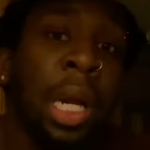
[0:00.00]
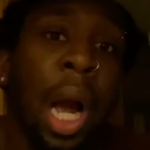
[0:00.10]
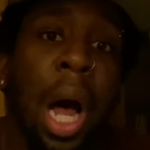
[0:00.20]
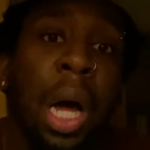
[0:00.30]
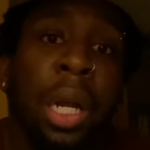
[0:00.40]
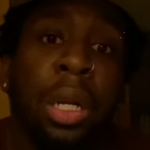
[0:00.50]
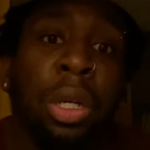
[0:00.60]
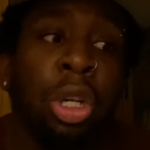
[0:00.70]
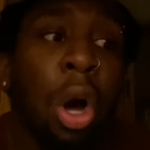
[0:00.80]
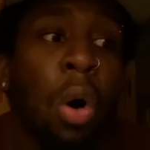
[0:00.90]

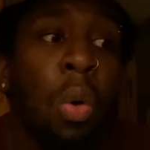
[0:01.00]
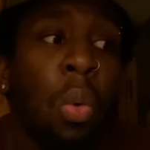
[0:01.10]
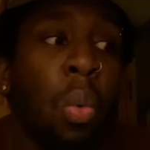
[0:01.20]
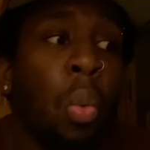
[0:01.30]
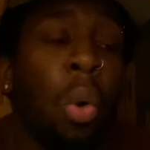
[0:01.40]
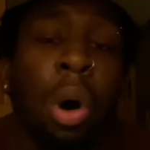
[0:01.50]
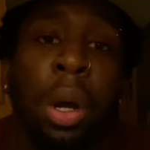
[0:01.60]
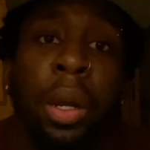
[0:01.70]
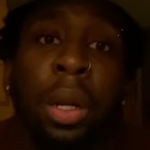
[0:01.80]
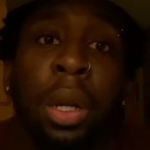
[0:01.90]
God don't
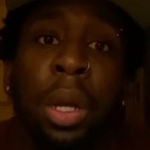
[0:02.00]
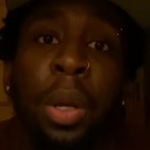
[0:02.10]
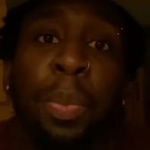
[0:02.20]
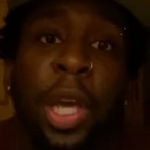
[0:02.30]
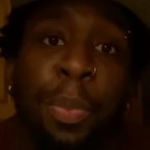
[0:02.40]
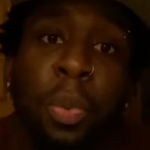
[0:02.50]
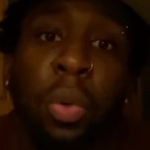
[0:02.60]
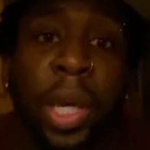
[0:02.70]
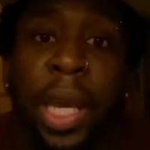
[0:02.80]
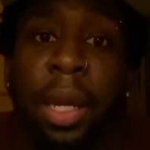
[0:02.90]
want people
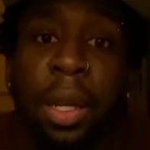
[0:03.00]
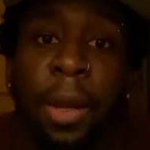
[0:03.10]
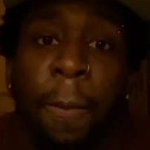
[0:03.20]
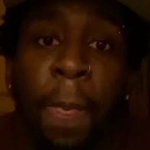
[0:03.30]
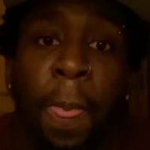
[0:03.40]
getting.